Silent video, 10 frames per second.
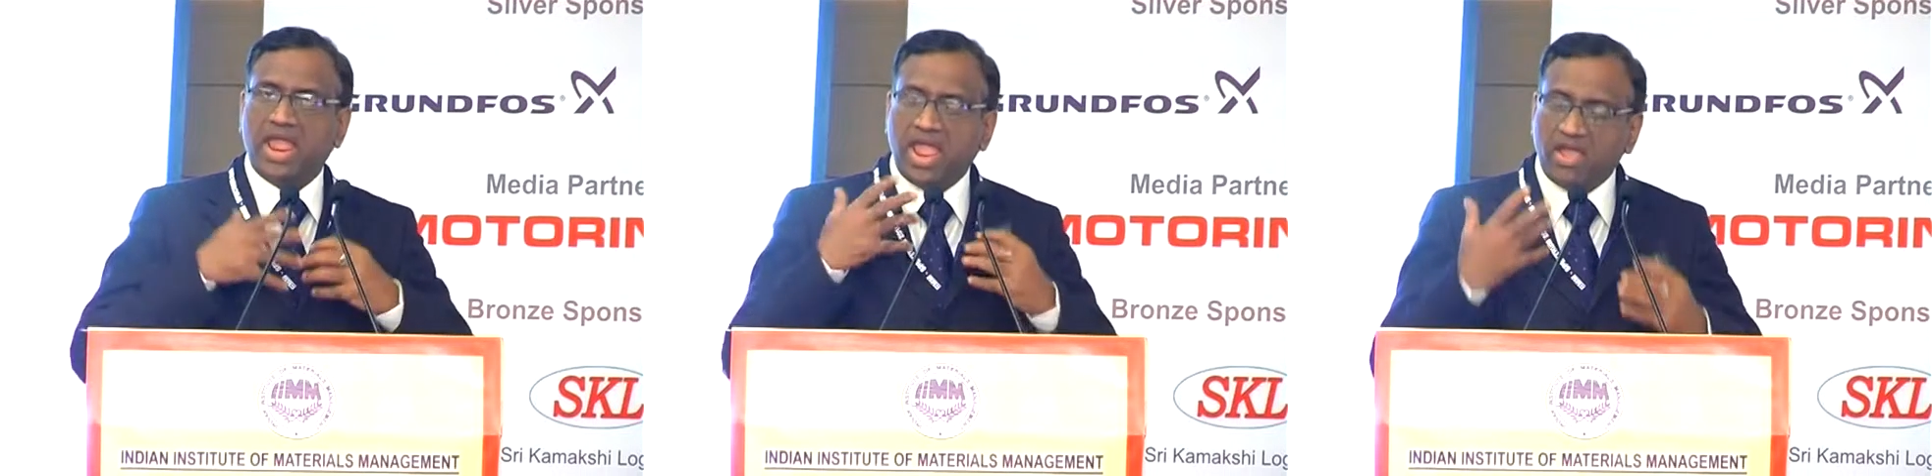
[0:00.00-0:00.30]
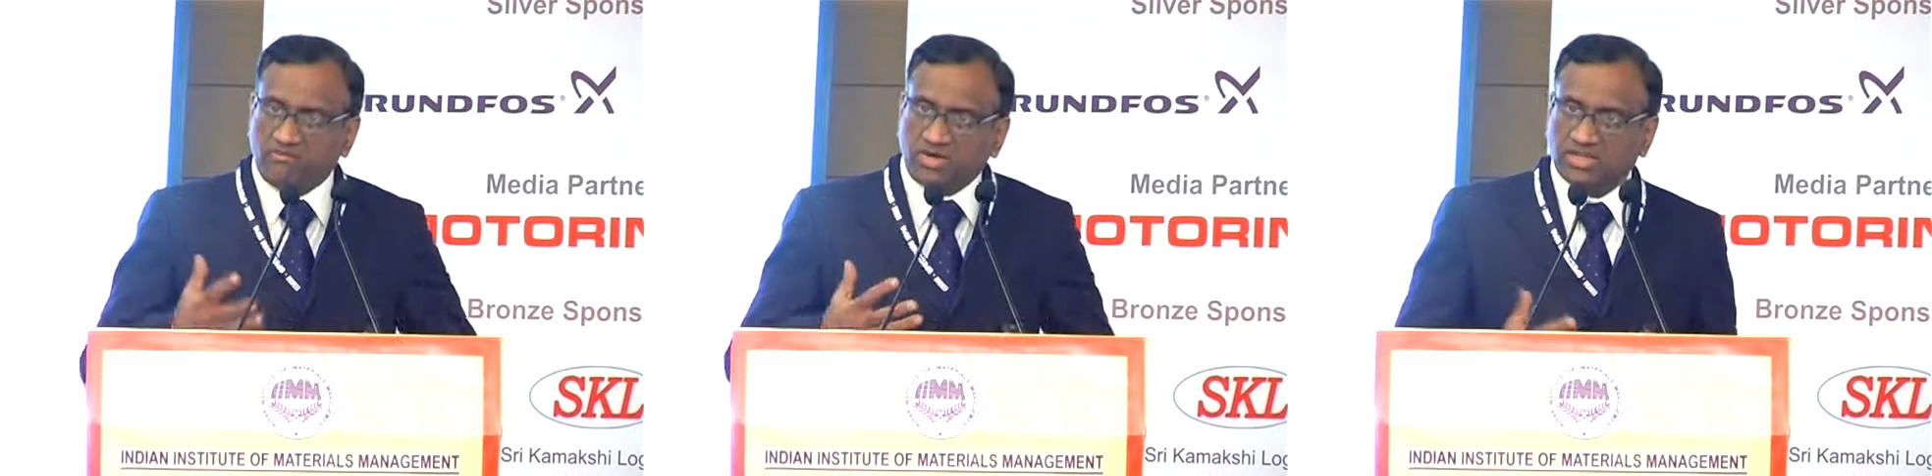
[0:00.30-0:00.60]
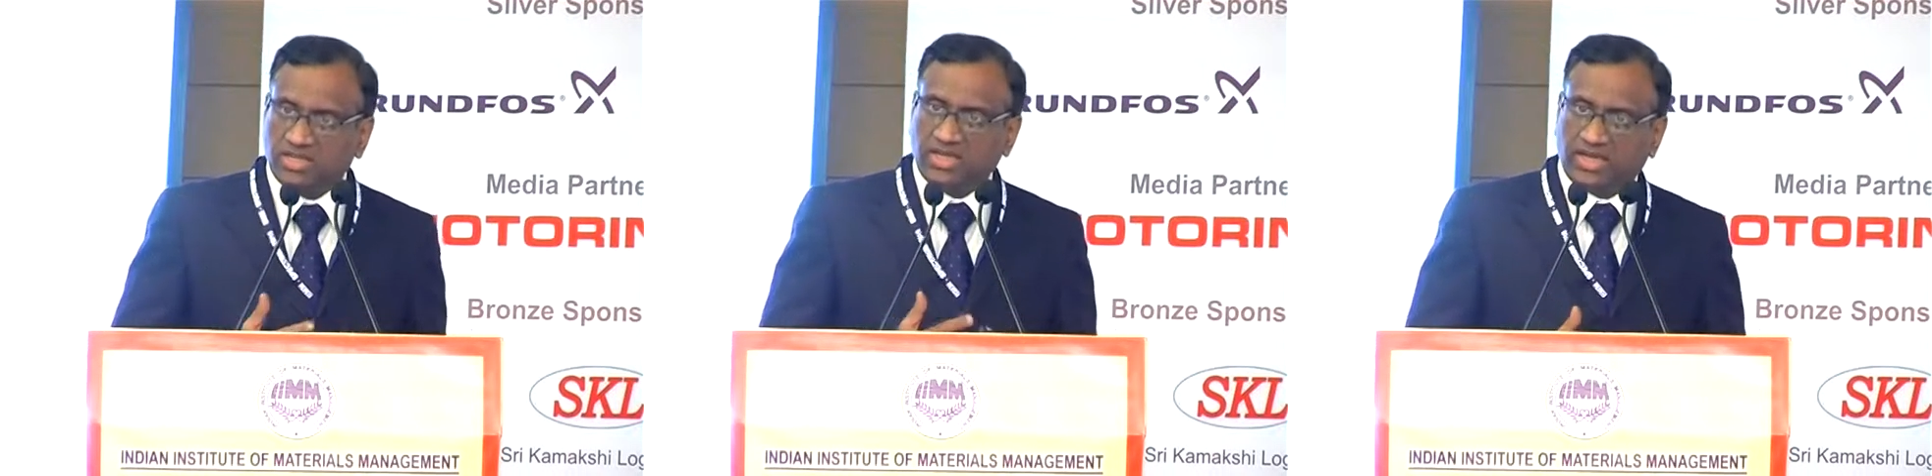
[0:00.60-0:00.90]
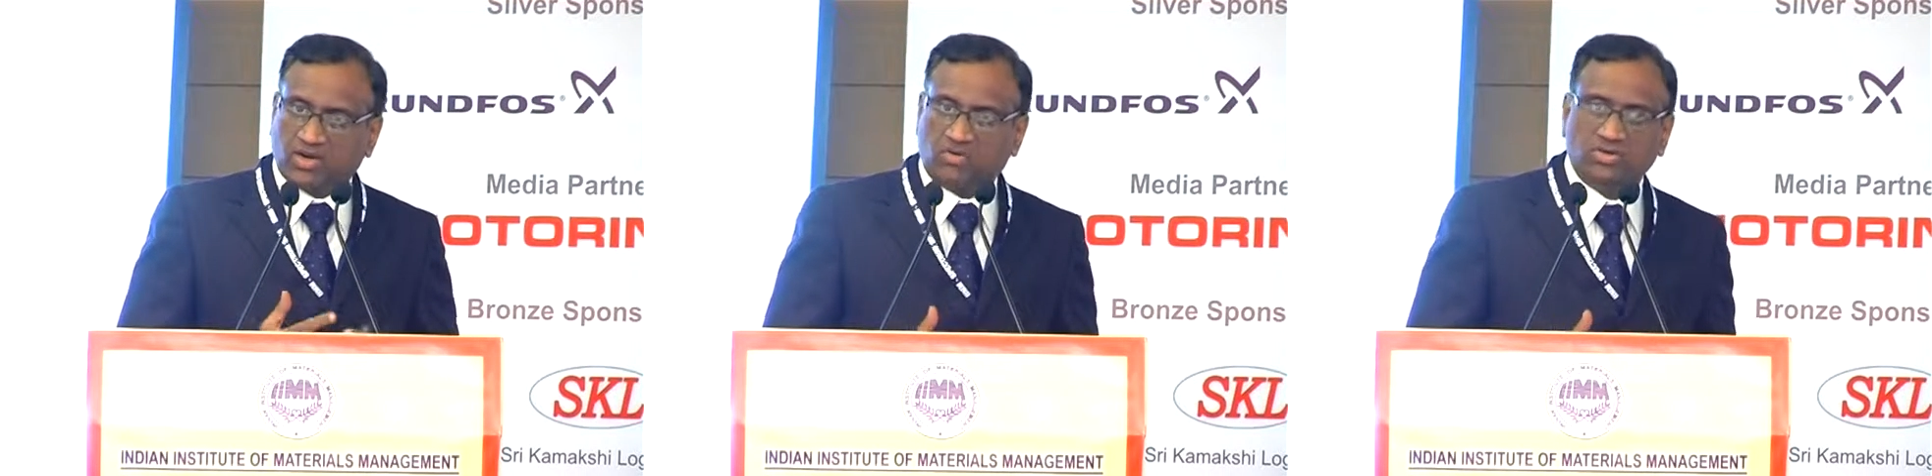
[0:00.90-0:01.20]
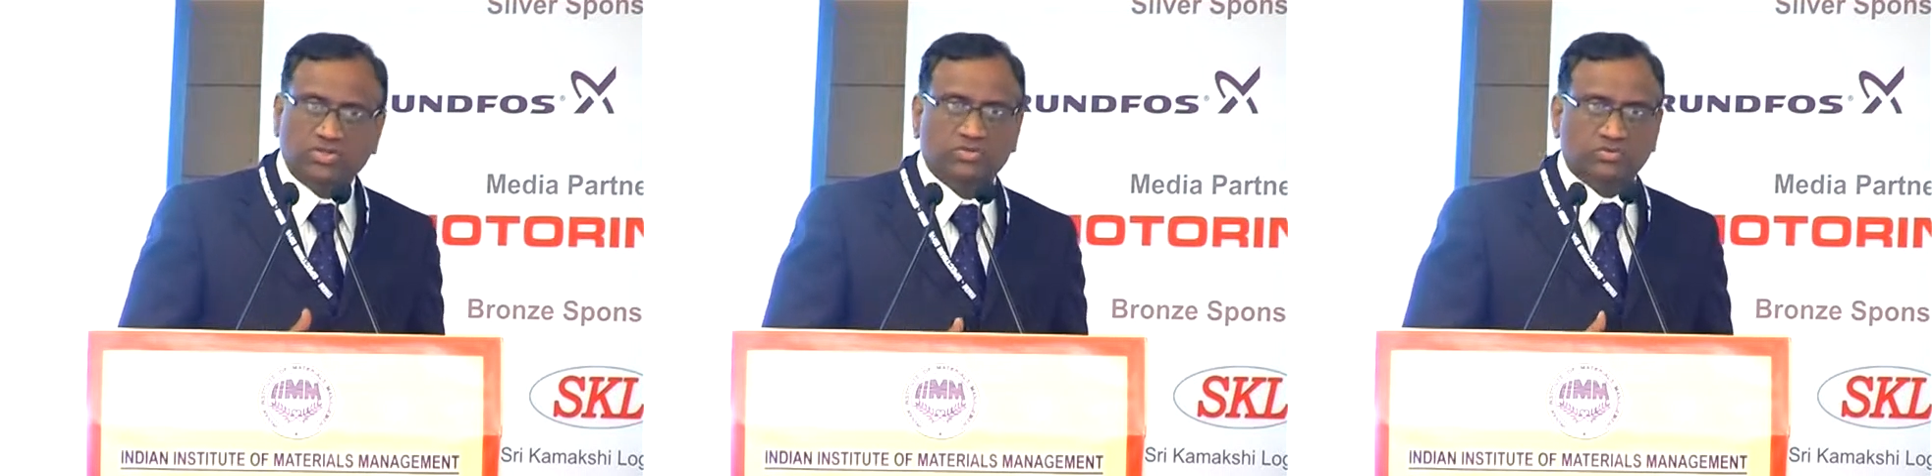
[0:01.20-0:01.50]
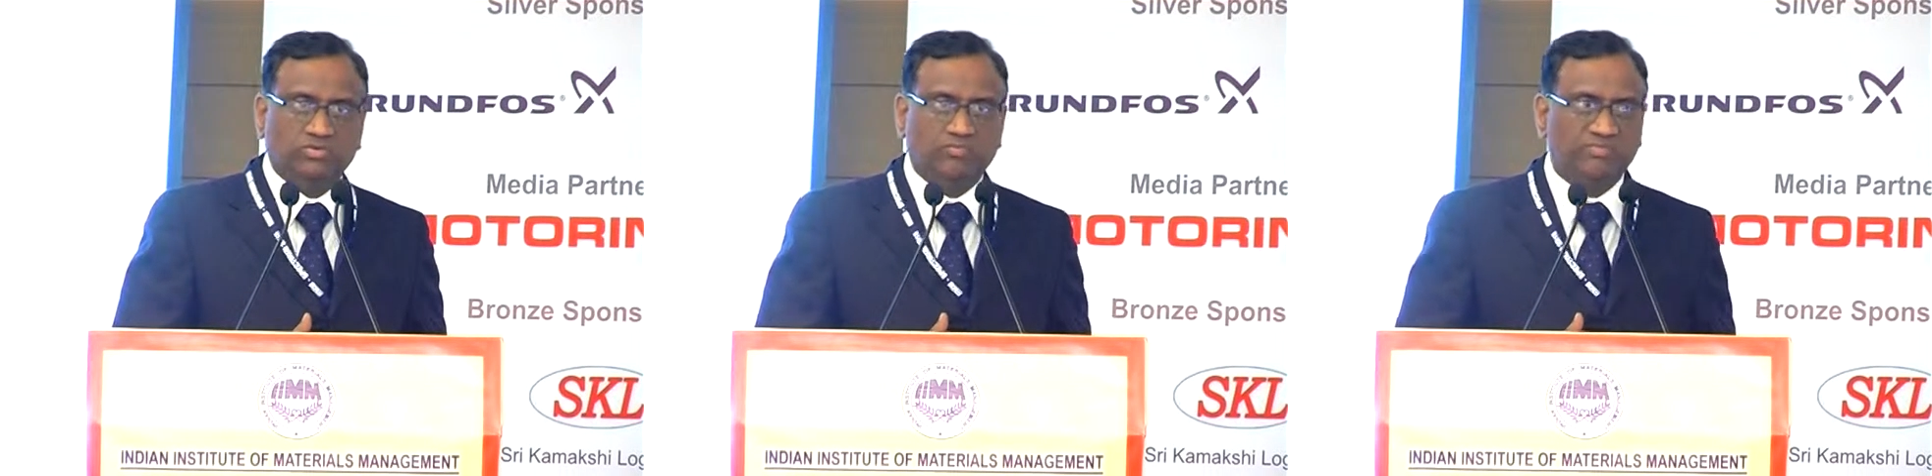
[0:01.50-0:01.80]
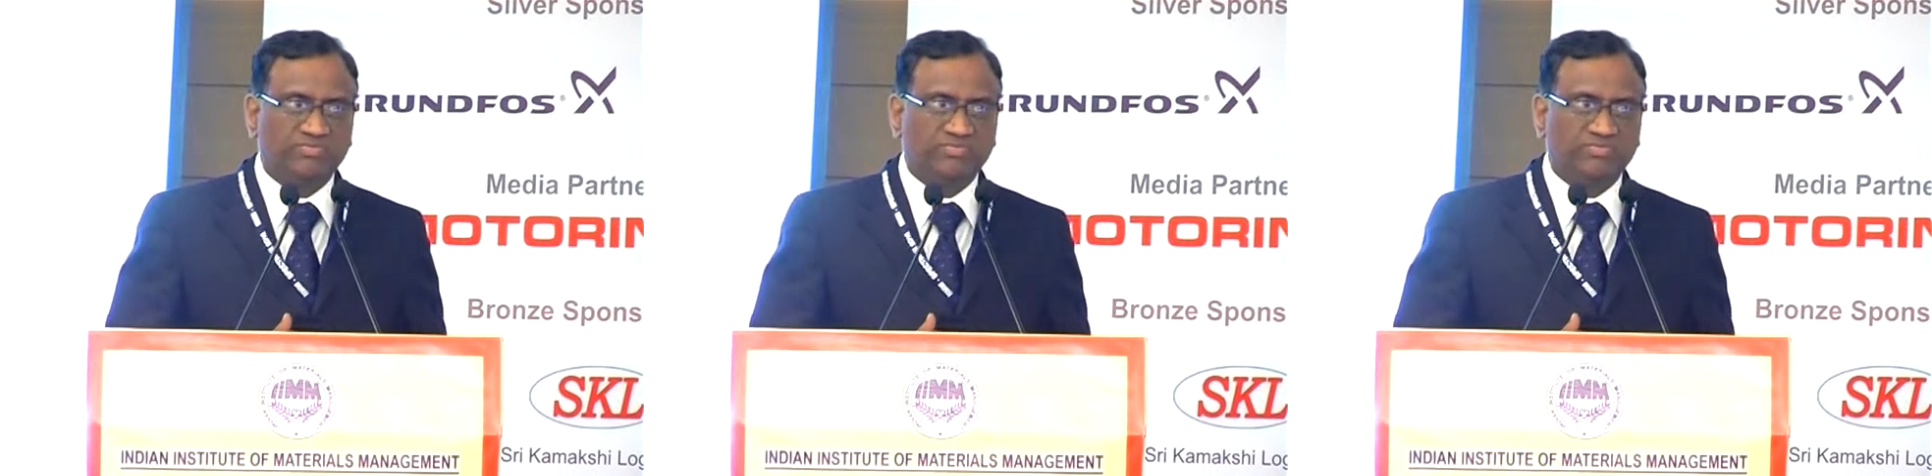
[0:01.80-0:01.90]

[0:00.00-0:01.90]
everything around you